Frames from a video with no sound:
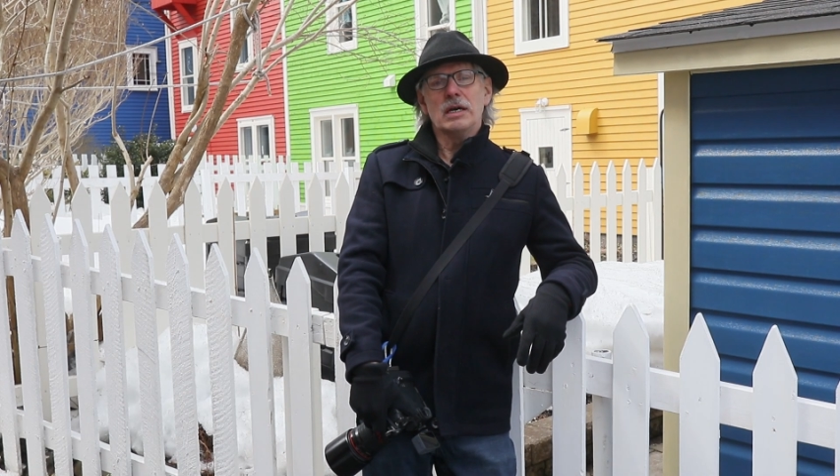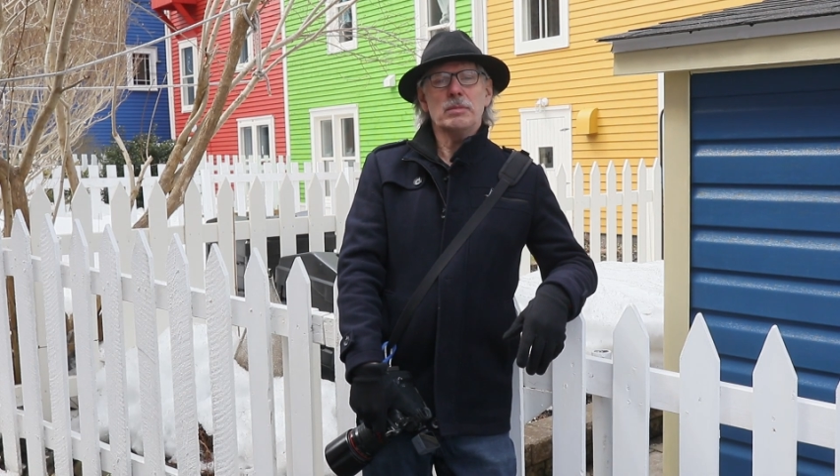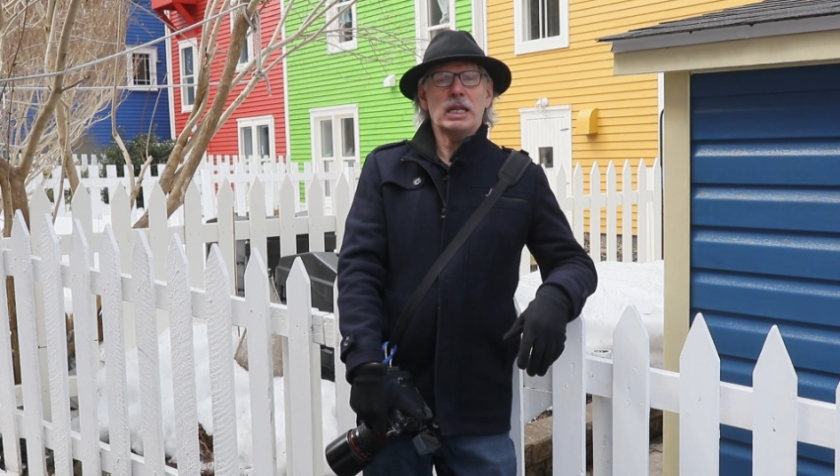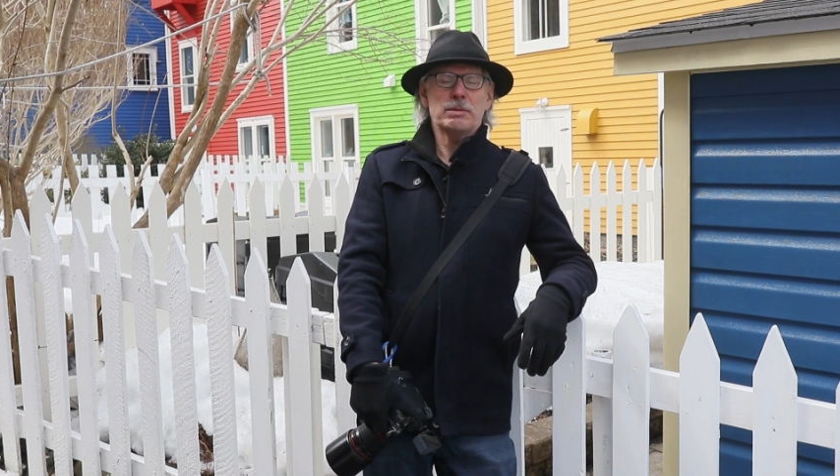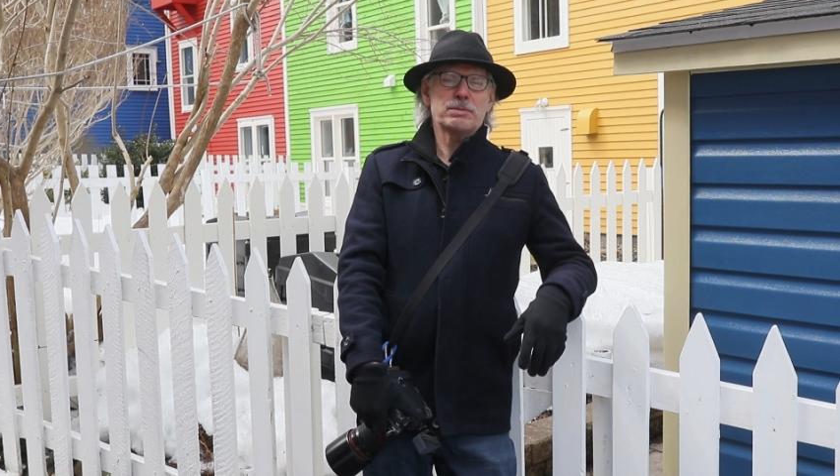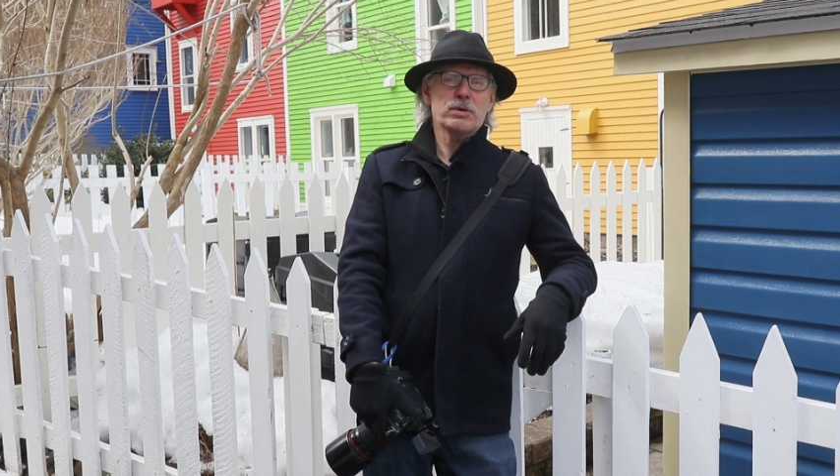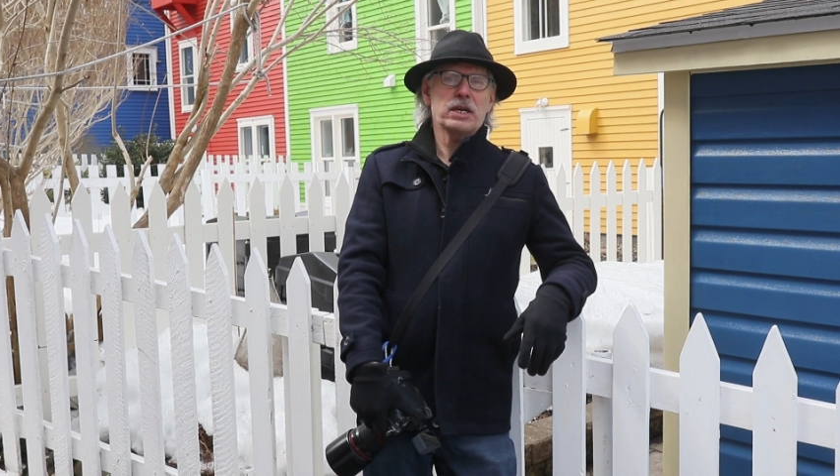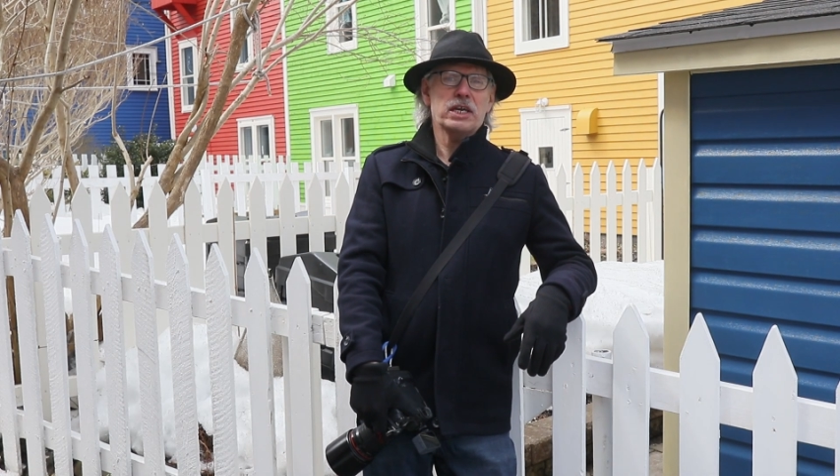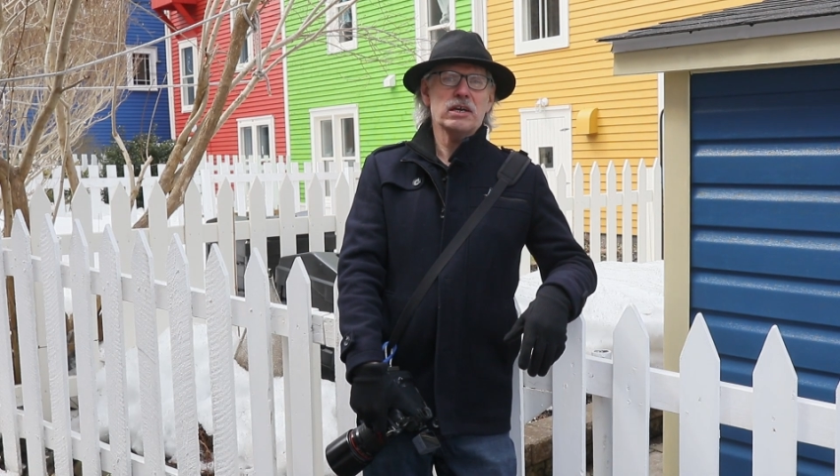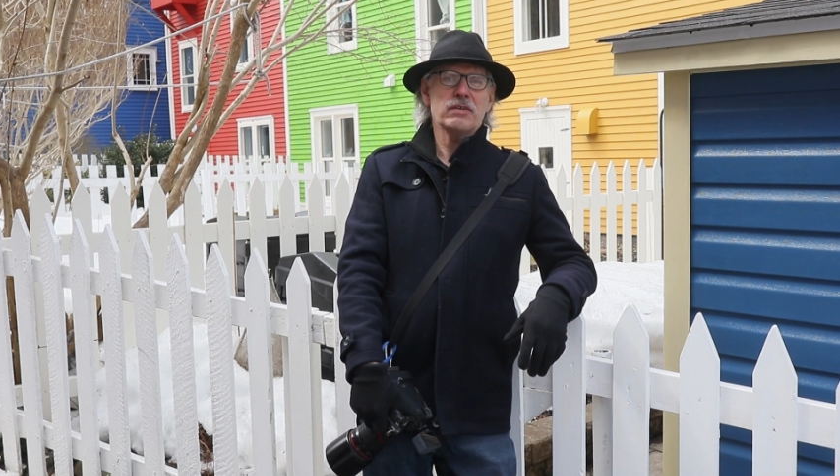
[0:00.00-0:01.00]
My name is
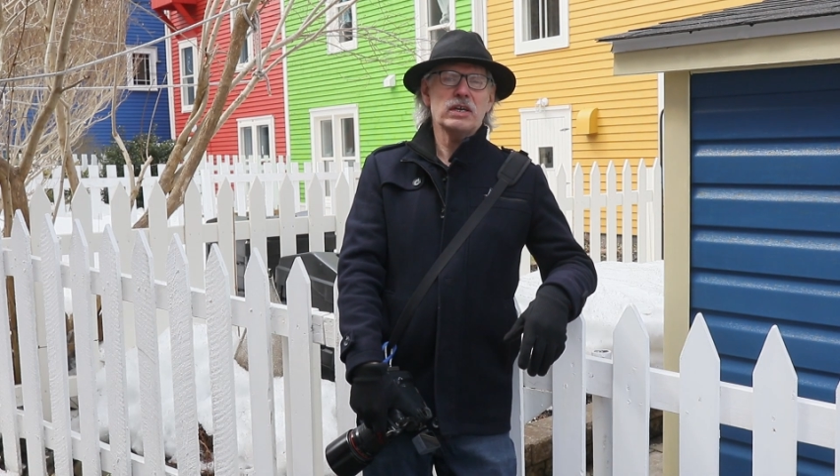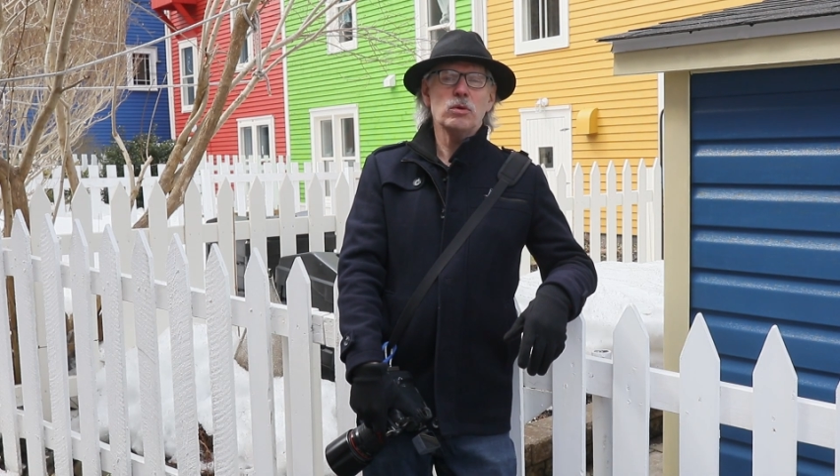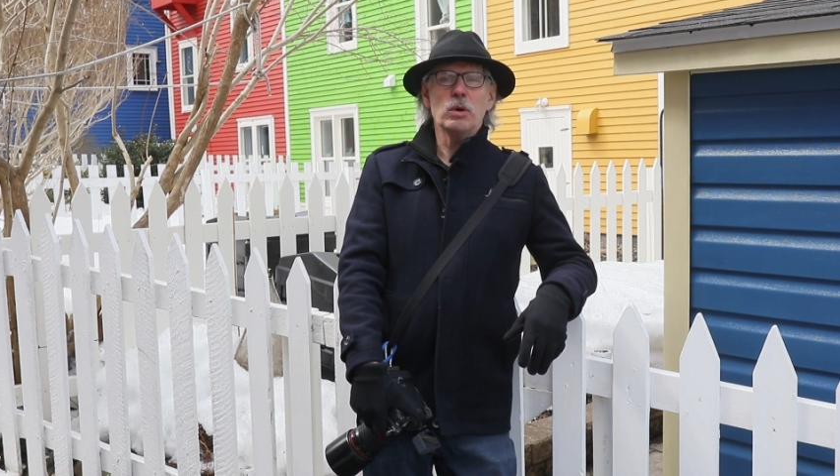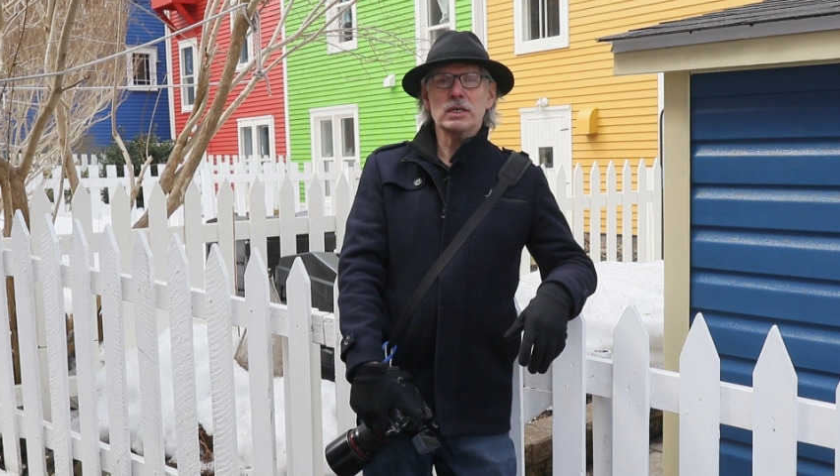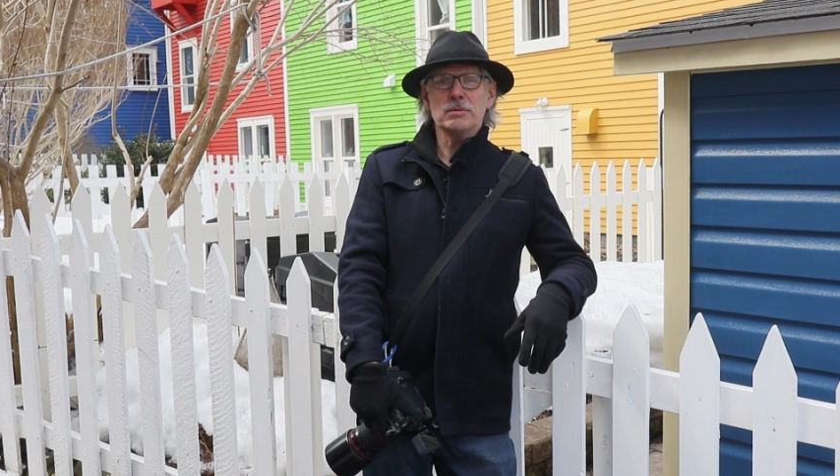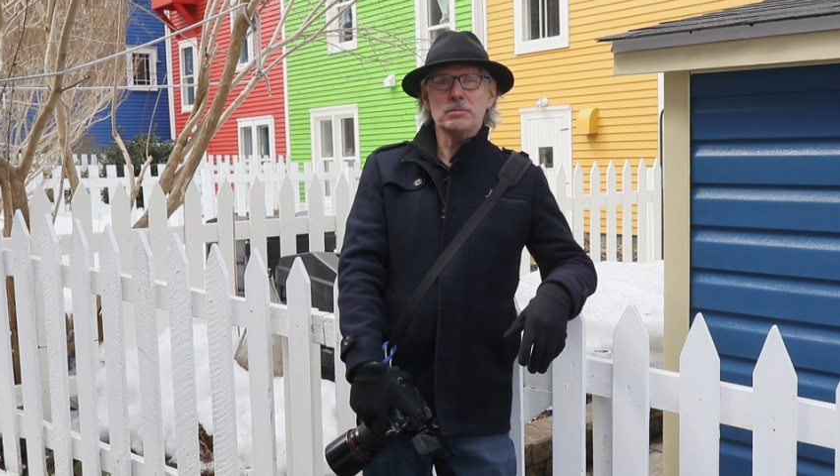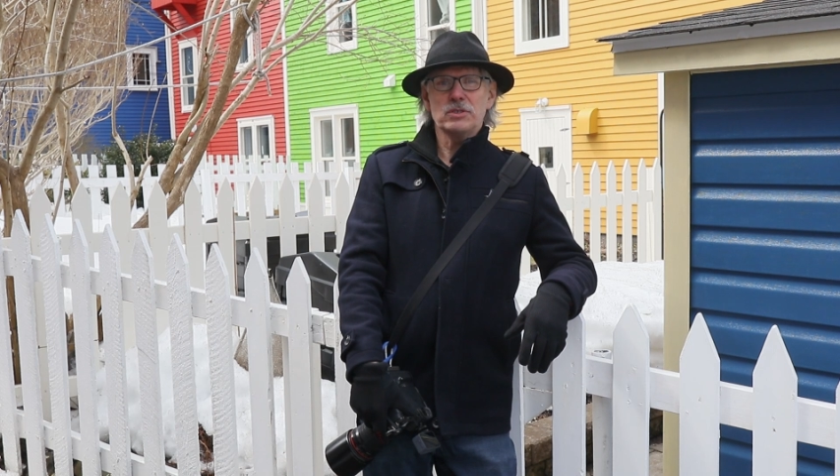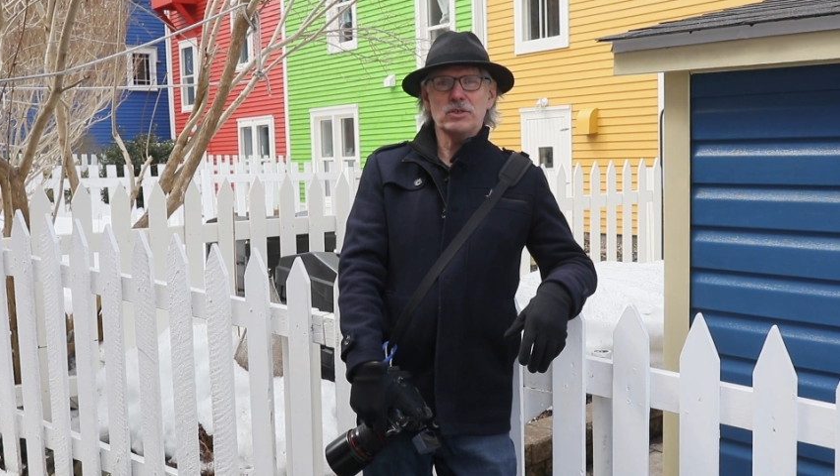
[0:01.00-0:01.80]
Brian Carey. Welcome